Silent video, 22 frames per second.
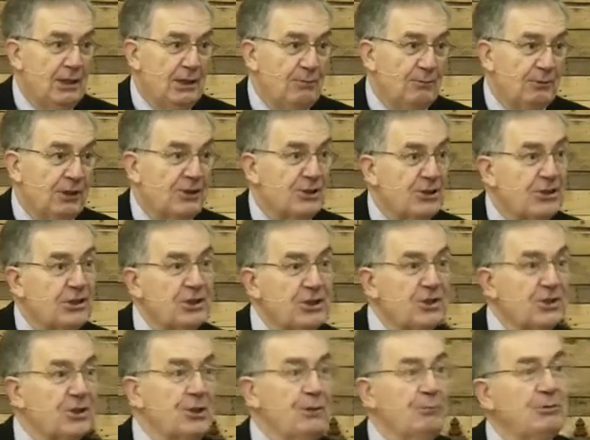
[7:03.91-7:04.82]
Because the
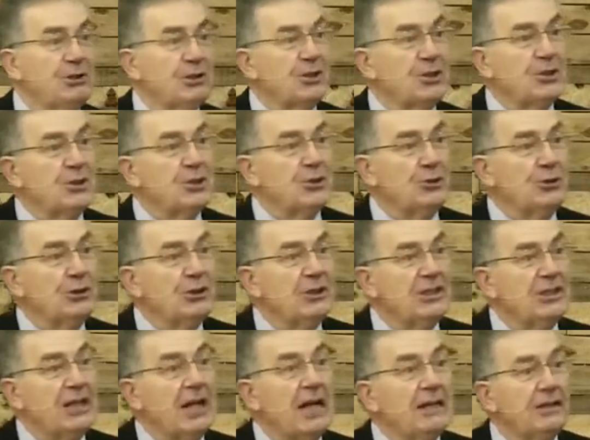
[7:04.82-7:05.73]
Scriptures
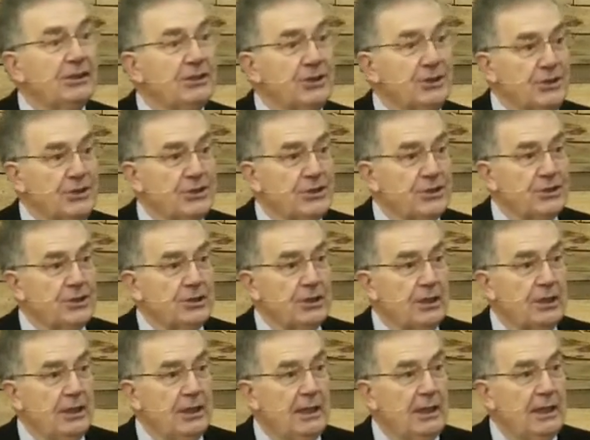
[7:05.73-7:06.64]
don't tell us.
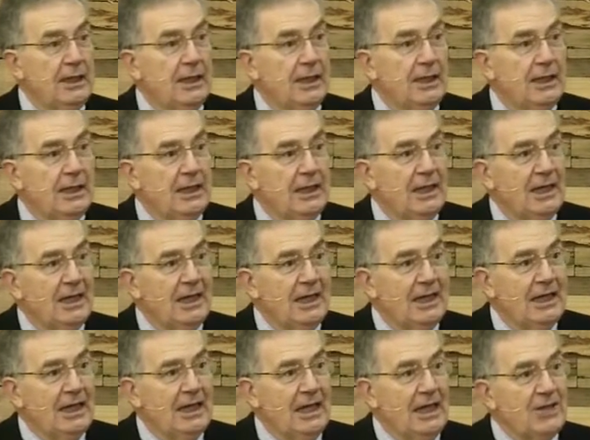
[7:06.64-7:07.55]

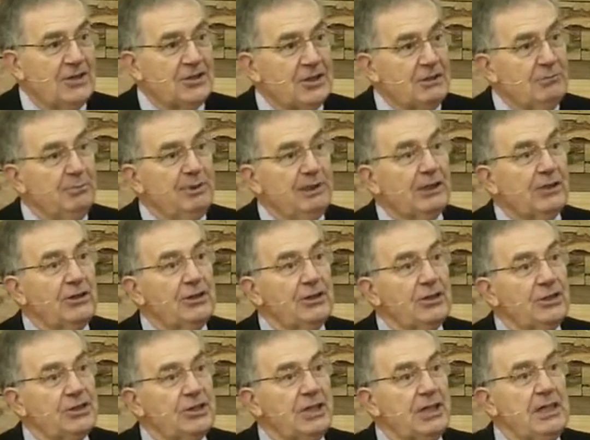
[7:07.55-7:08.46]
Is it
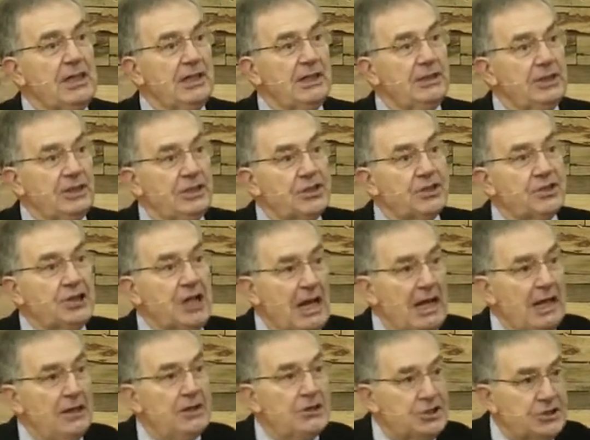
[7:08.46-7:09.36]
because he had a
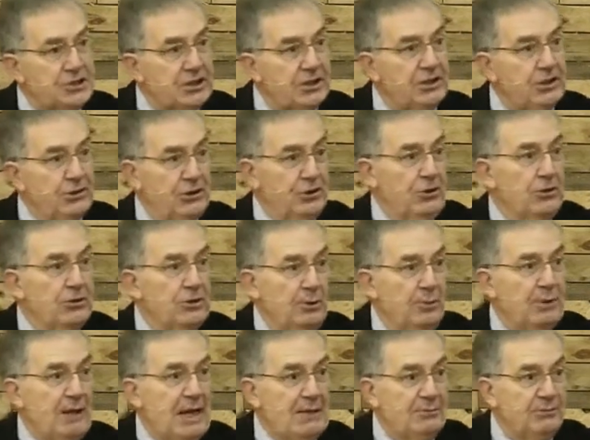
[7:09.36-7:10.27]
sense that John the
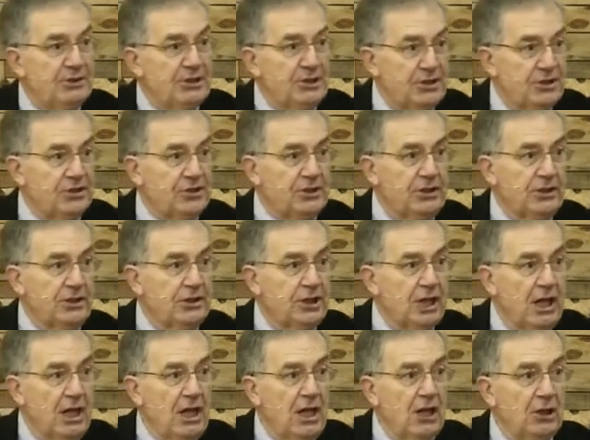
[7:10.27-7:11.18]
Baptist had
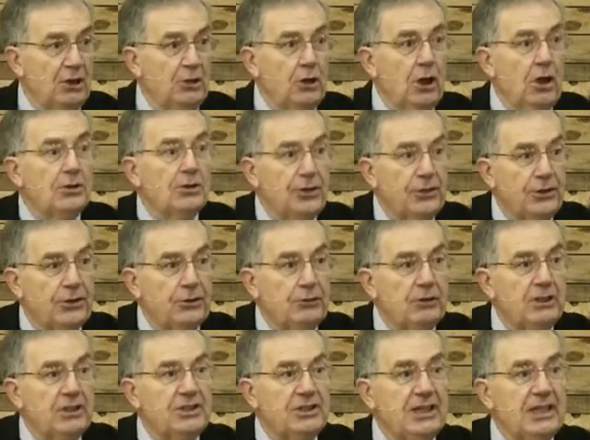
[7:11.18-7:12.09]
gone through
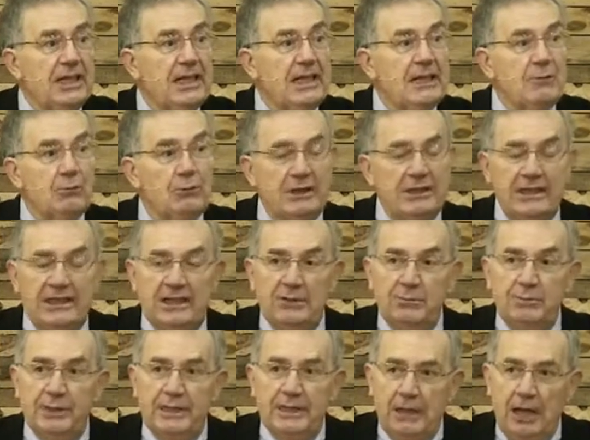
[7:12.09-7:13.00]
a day when he had
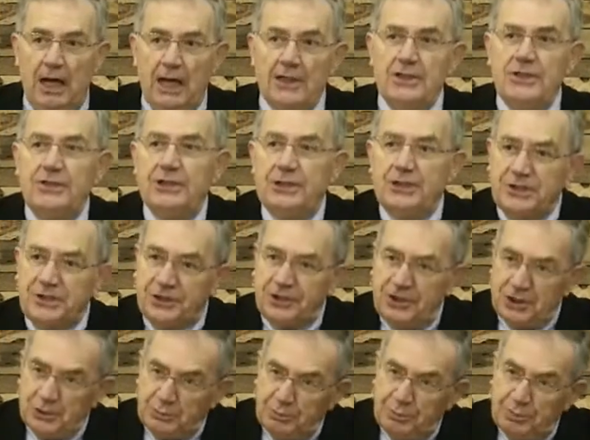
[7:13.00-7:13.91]
been under
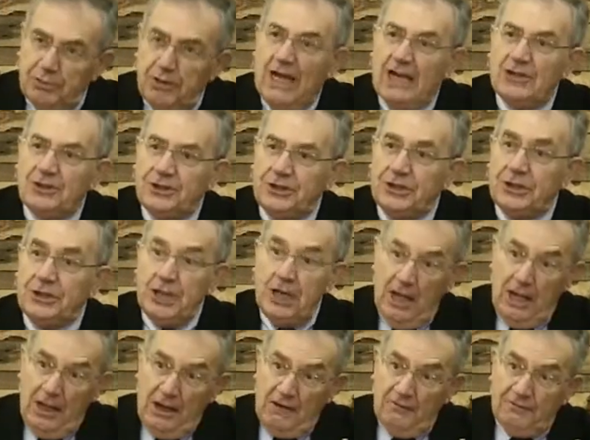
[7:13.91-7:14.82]
such pressure
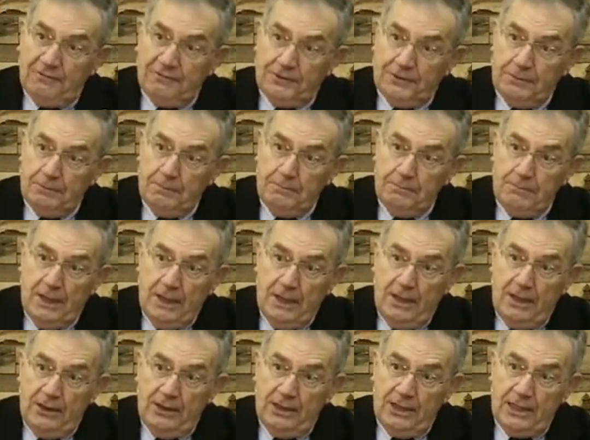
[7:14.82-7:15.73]
from
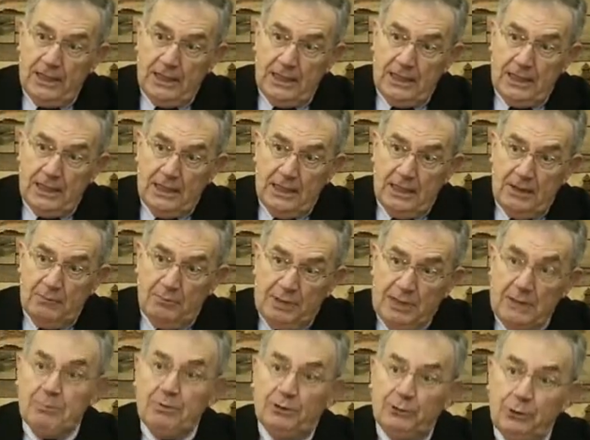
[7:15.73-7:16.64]
the
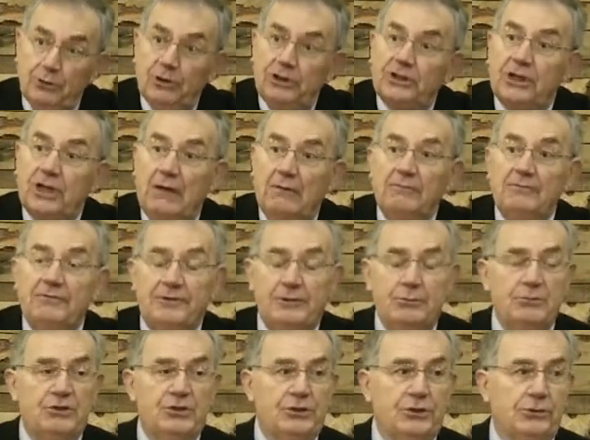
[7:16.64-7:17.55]
people who had come
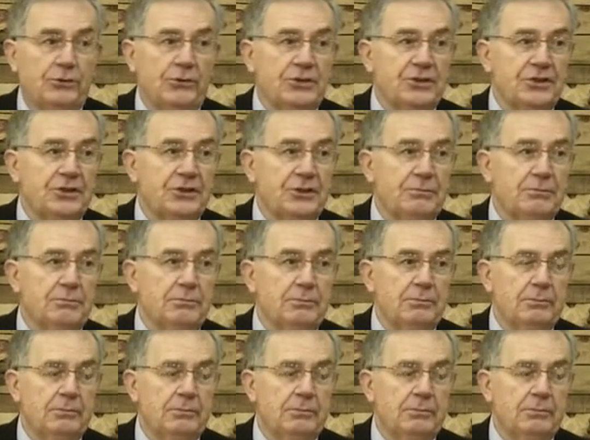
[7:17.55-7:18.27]
from Jerusalem?